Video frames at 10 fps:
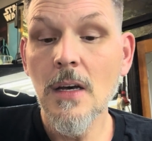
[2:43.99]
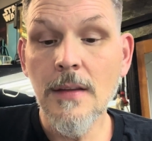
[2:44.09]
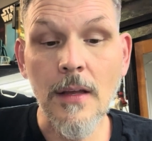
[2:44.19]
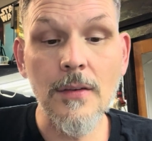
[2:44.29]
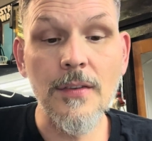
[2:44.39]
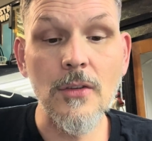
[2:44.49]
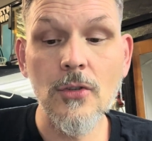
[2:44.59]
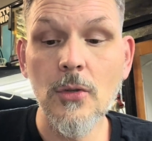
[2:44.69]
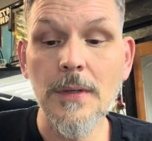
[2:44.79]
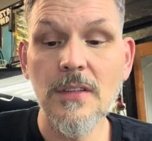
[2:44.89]
The other thing
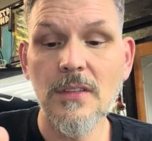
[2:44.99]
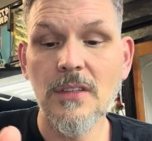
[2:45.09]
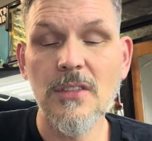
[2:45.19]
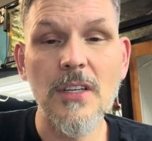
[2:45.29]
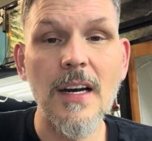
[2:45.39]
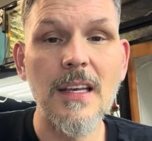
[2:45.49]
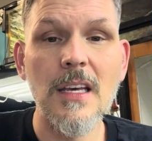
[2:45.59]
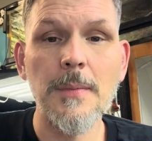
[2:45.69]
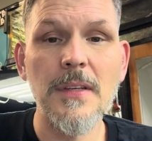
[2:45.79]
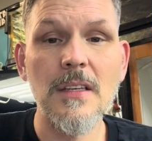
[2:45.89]
too is try to
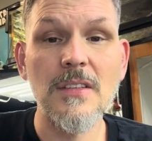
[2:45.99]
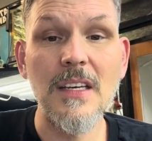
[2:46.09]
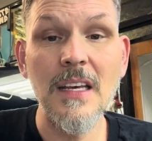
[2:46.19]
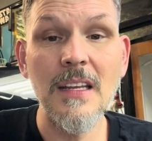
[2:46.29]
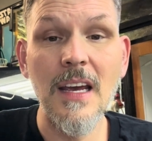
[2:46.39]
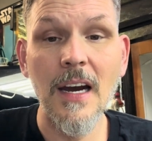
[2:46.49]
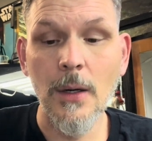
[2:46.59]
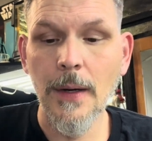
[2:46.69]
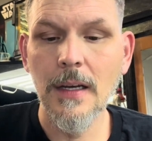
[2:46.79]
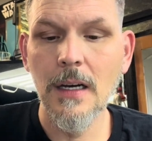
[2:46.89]
keep this in the
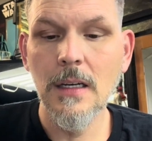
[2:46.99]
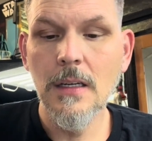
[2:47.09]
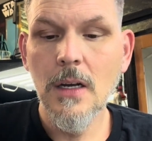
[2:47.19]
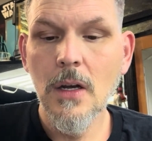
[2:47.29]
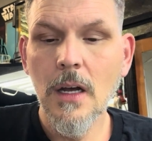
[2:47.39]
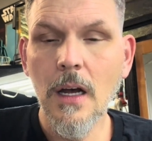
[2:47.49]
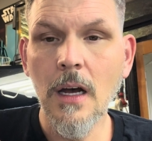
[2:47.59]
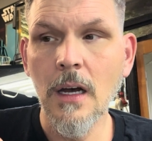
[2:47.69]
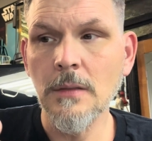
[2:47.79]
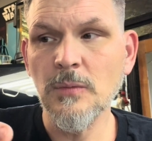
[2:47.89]
area
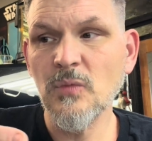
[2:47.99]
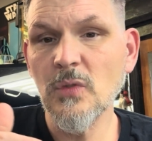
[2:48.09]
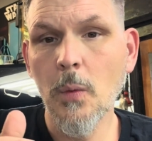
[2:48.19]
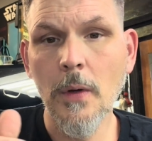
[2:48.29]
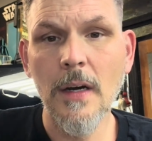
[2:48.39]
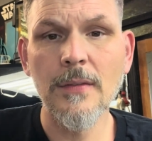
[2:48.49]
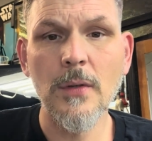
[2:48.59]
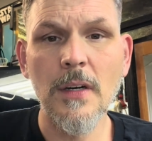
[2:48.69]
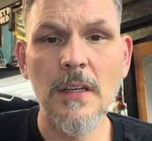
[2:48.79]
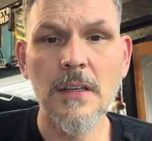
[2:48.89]

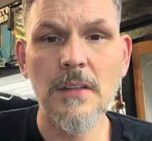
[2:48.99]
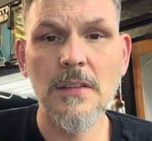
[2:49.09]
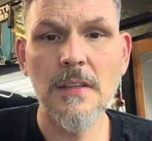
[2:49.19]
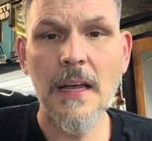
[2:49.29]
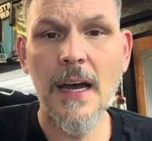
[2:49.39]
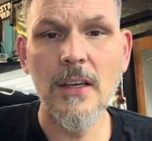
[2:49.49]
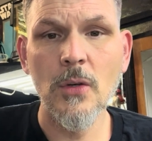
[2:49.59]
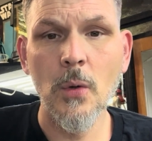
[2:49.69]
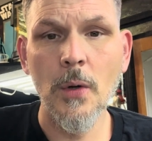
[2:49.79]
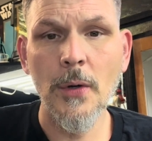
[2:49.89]
wherever it is that
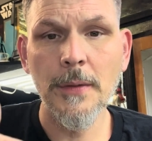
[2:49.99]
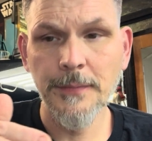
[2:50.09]
you're